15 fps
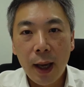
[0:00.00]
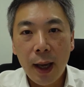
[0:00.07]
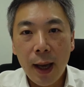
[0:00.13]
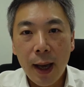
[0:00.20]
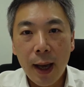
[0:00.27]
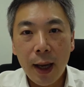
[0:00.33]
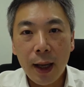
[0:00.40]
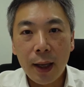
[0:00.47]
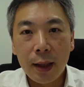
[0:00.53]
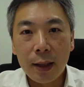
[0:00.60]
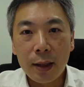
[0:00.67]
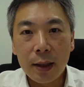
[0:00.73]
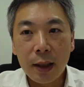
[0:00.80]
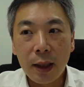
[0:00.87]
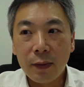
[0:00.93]

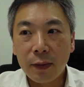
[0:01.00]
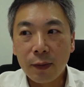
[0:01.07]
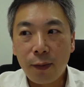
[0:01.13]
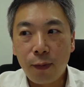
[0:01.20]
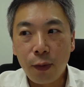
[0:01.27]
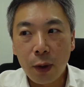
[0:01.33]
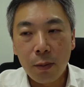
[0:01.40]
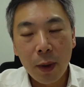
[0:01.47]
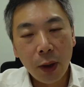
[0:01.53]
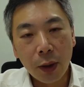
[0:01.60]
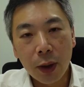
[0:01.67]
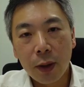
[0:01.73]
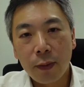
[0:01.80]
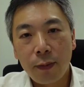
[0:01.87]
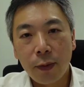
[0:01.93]
and even free
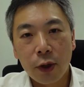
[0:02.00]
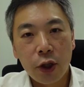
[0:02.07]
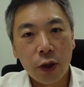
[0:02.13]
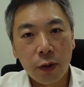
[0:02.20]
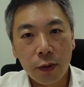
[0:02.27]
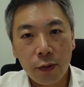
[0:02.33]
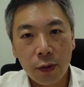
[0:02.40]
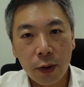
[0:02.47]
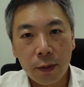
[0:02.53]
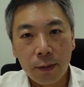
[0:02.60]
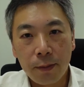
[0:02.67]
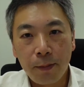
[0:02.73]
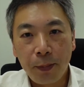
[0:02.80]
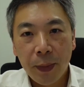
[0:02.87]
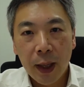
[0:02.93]
milk for children.
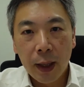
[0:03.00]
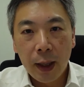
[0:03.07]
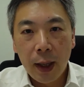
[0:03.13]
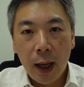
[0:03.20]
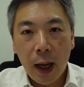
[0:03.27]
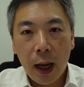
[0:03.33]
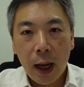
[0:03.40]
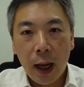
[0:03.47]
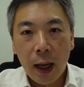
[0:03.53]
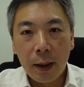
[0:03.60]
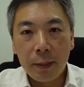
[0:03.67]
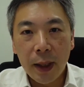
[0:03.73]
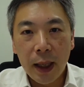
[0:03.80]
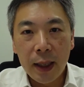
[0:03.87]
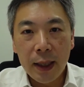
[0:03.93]

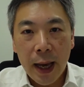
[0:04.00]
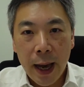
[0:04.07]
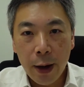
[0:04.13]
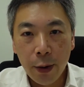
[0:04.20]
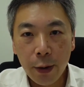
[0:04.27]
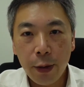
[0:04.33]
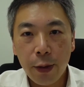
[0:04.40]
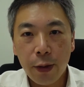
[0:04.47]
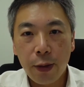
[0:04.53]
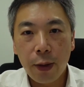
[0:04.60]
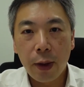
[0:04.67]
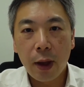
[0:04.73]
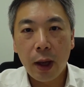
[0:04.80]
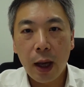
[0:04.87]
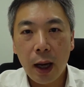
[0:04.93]
In health,
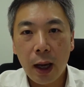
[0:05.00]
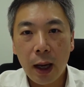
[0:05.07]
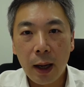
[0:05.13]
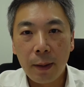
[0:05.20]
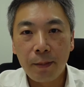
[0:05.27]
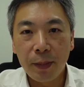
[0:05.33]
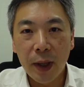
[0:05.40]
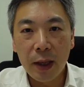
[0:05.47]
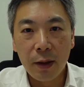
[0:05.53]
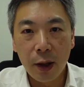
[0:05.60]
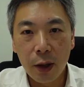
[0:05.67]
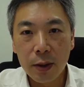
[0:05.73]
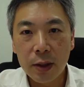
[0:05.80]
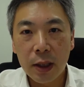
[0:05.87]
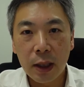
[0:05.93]
in
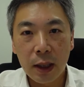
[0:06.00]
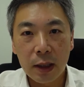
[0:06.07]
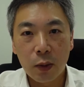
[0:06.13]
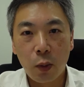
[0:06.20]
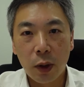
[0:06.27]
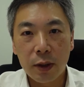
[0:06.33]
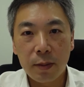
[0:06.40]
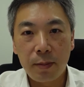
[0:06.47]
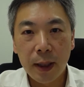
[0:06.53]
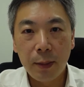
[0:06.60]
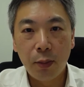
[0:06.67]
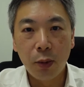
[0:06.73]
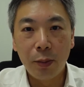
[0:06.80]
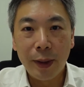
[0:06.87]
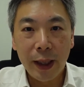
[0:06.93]
those days, what
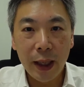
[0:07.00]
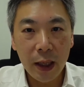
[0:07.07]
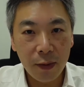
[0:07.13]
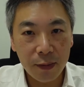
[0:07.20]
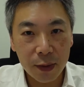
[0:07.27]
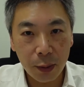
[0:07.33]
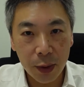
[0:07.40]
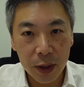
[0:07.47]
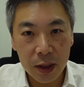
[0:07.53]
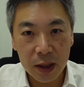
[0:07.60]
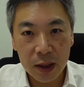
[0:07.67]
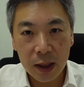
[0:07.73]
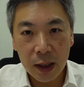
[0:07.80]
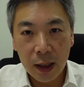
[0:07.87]
people believed was